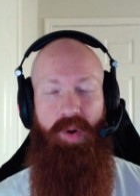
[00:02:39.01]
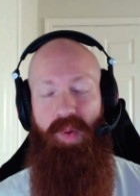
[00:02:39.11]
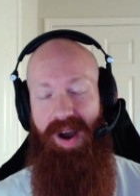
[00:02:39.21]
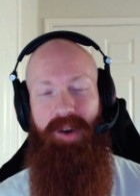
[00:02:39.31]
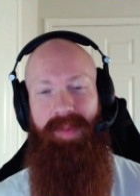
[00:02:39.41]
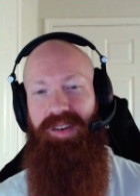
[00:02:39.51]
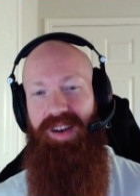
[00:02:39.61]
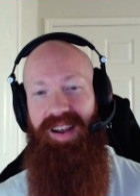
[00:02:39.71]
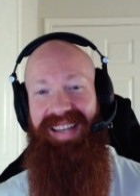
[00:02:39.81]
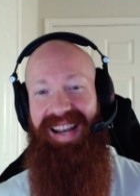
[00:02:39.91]
inquire about
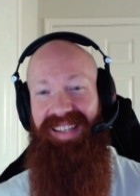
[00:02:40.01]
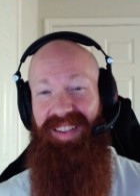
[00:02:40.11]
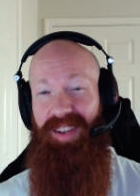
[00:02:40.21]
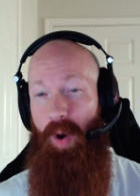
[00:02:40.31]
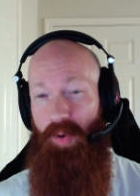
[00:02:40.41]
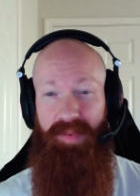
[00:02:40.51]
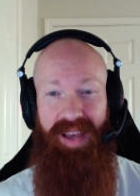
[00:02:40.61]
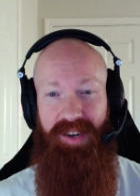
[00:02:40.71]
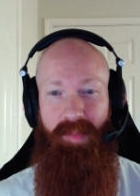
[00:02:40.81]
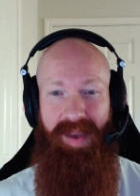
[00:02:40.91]
contacting the owner of
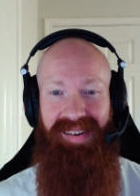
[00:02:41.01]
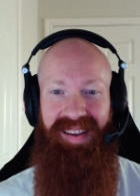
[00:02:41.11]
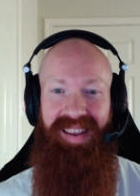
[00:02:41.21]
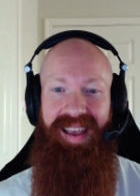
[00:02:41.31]
that domain,